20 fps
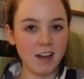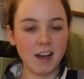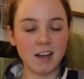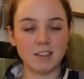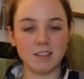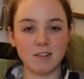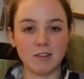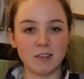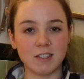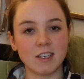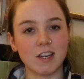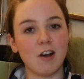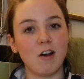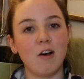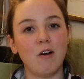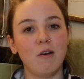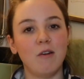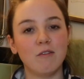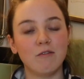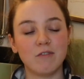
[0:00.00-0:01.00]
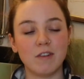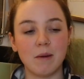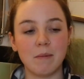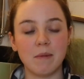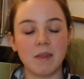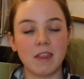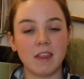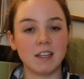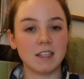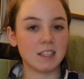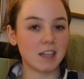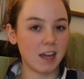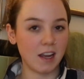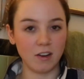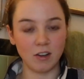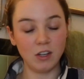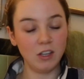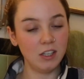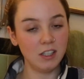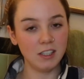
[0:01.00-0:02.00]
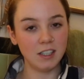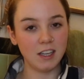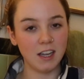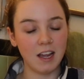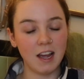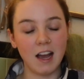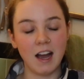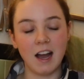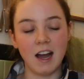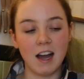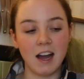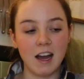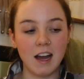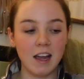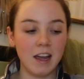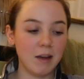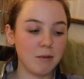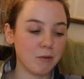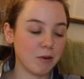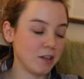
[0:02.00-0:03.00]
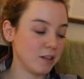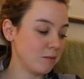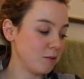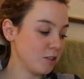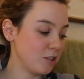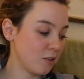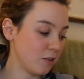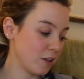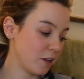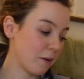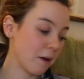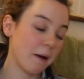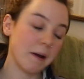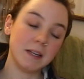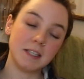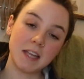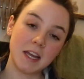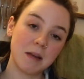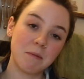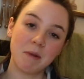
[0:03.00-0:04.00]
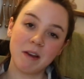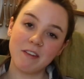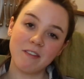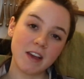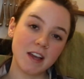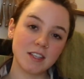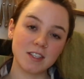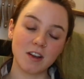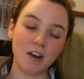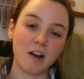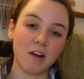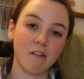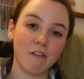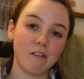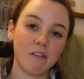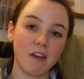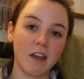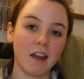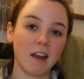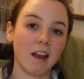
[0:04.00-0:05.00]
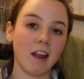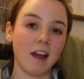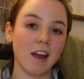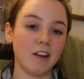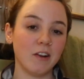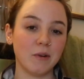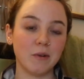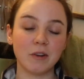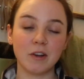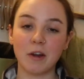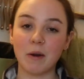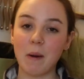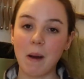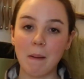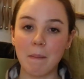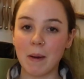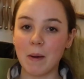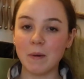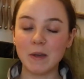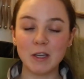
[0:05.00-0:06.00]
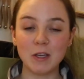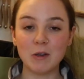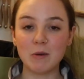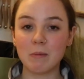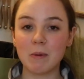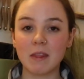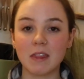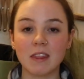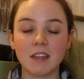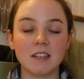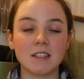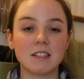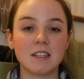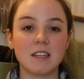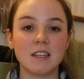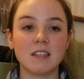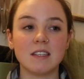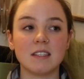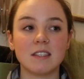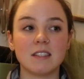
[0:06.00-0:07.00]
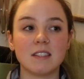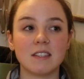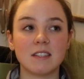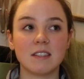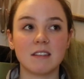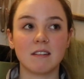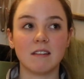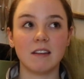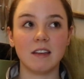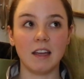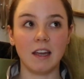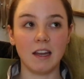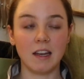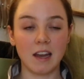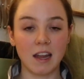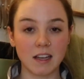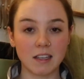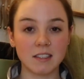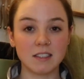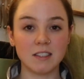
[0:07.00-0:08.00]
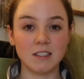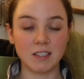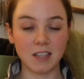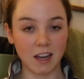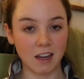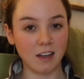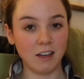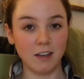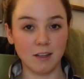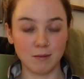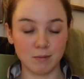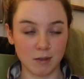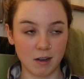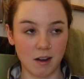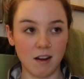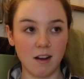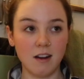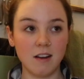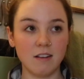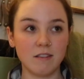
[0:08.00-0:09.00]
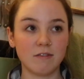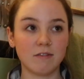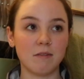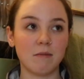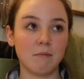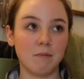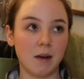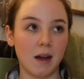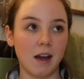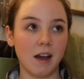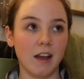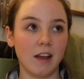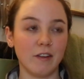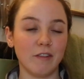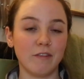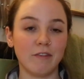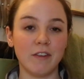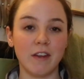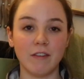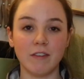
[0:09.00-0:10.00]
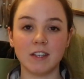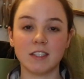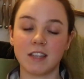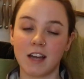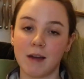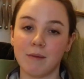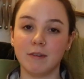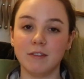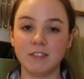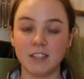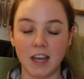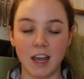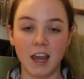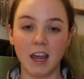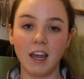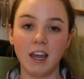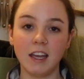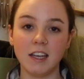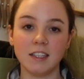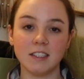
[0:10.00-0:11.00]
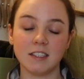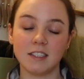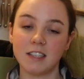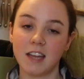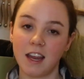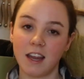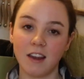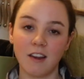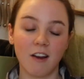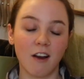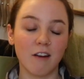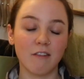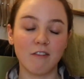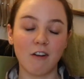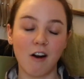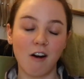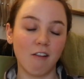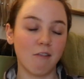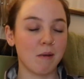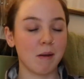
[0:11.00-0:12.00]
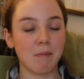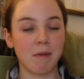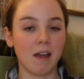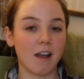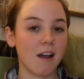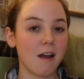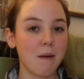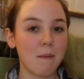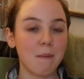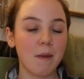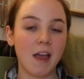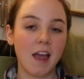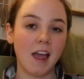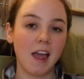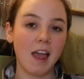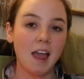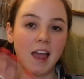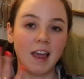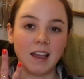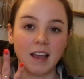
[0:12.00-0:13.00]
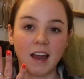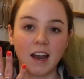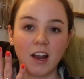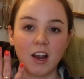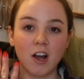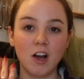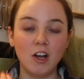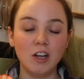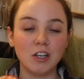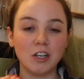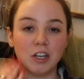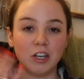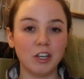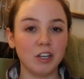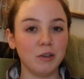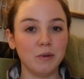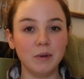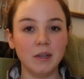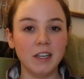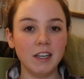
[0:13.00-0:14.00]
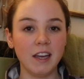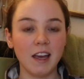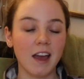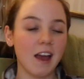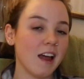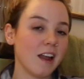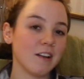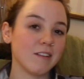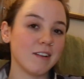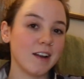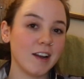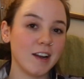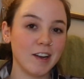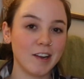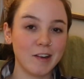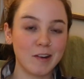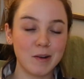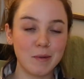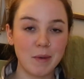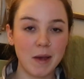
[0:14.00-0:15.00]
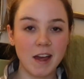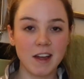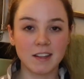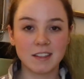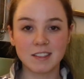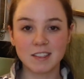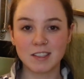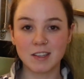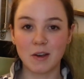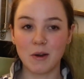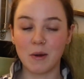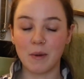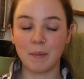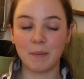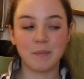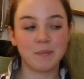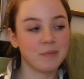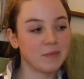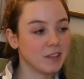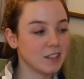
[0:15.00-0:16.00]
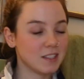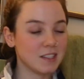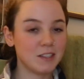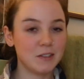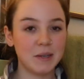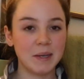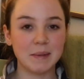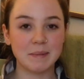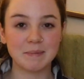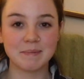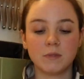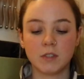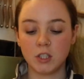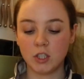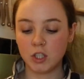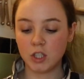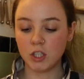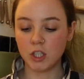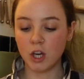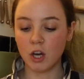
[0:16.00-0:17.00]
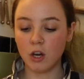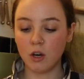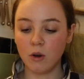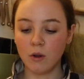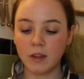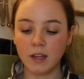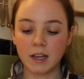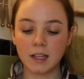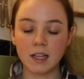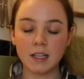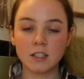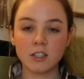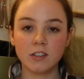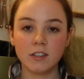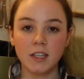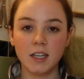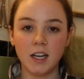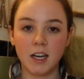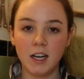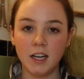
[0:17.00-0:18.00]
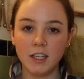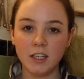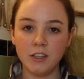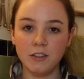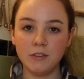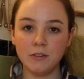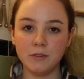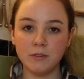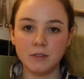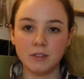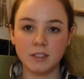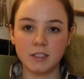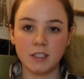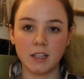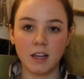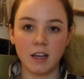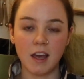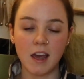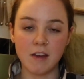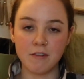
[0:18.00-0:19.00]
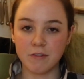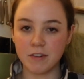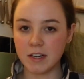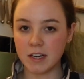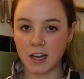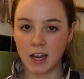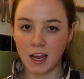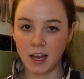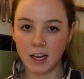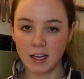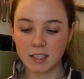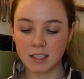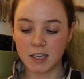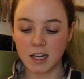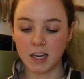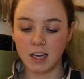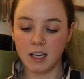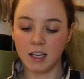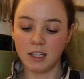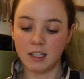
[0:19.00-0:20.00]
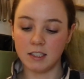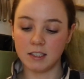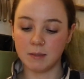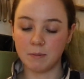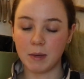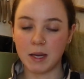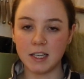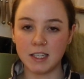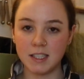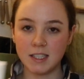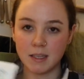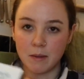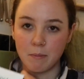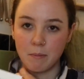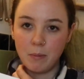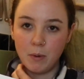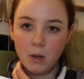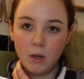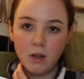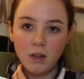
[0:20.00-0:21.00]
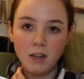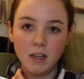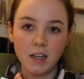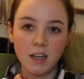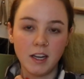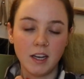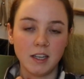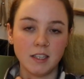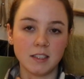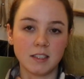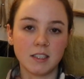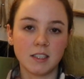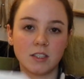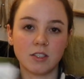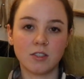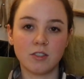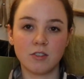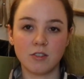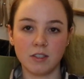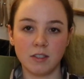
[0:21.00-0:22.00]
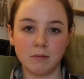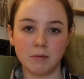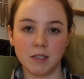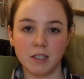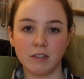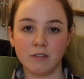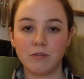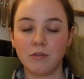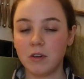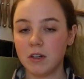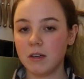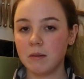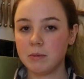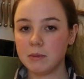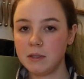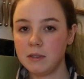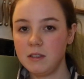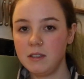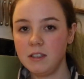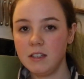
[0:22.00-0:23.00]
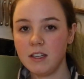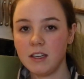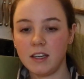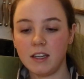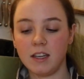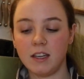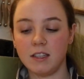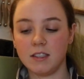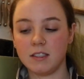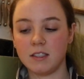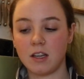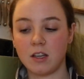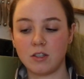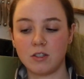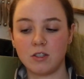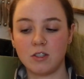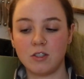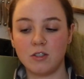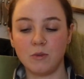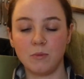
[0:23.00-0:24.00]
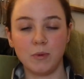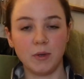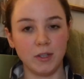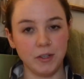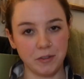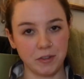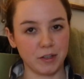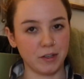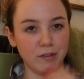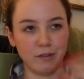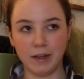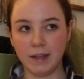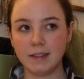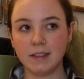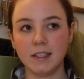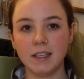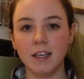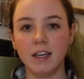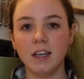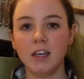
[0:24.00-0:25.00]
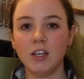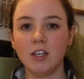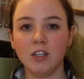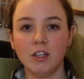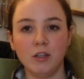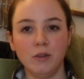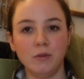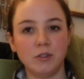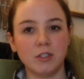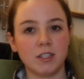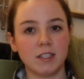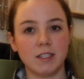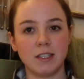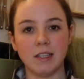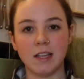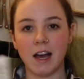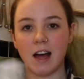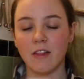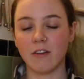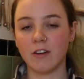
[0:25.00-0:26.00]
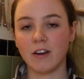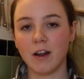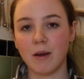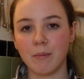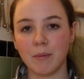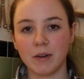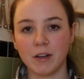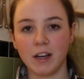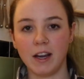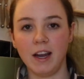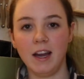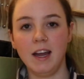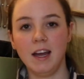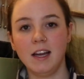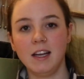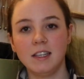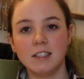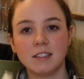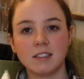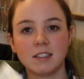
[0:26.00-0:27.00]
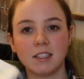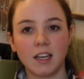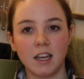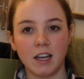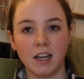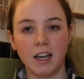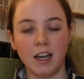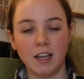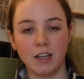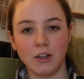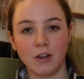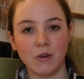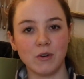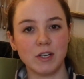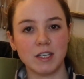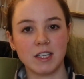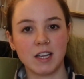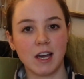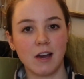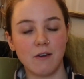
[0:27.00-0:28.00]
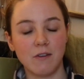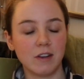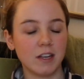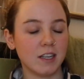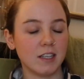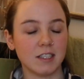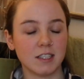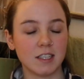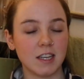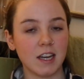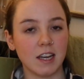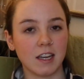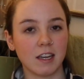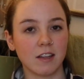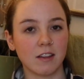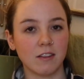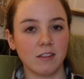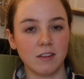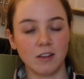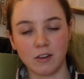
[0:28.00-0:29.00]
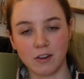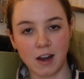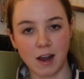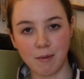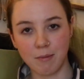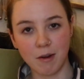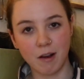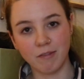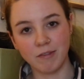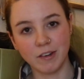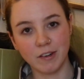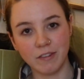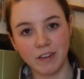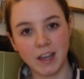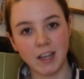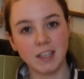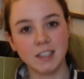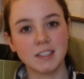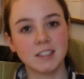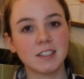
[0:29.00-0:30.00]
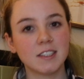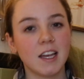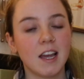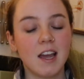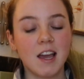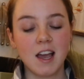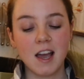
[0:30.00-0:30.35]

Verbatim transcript: As you can tell from the title, I am going to be showing you how I take my face off. And I don't know about you, but this is, next to taking your bra off, my favorite time of day is taking off all of my makeup and getting all gooey and ready to go to bed. So let's do it. So the cleanser that I use every night is by Simple. It is extremely affordable. It is super user friendly. You just lather it up in your hands and go to town and take the crap off your face.